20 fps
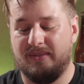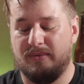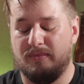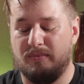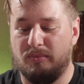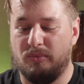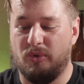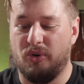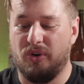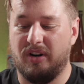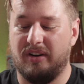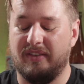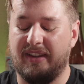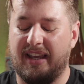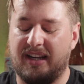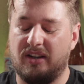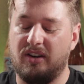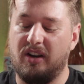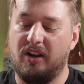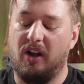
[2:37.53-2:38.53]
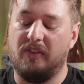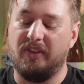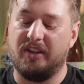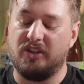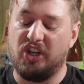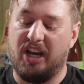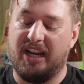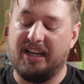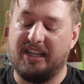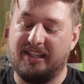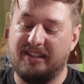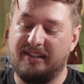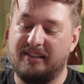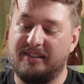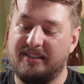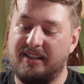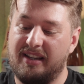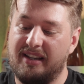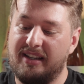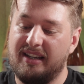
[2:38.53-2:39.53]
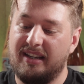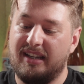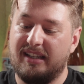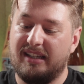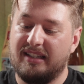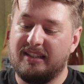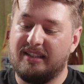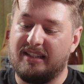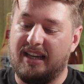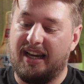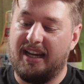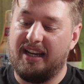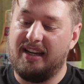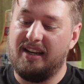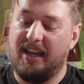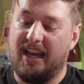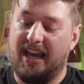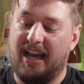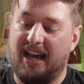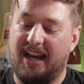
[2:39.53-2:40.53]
more like on the Chinese side.